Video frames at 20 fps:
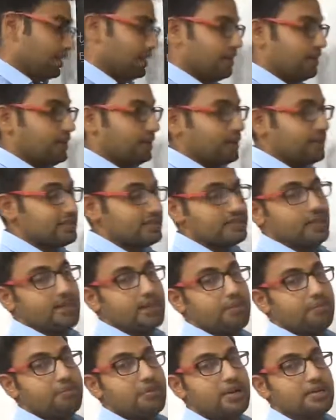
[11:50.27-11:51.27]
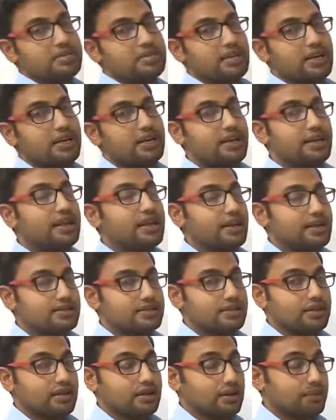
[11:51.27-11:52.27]
rational numbers and
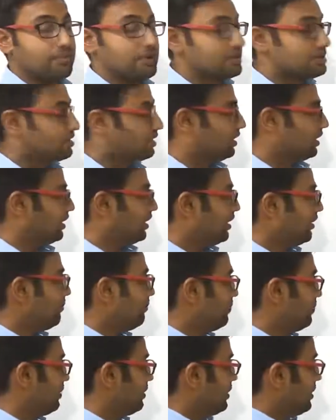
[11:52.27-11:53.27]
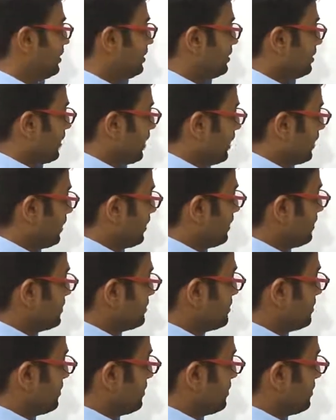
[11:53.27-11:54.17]
irrational numbers? If there is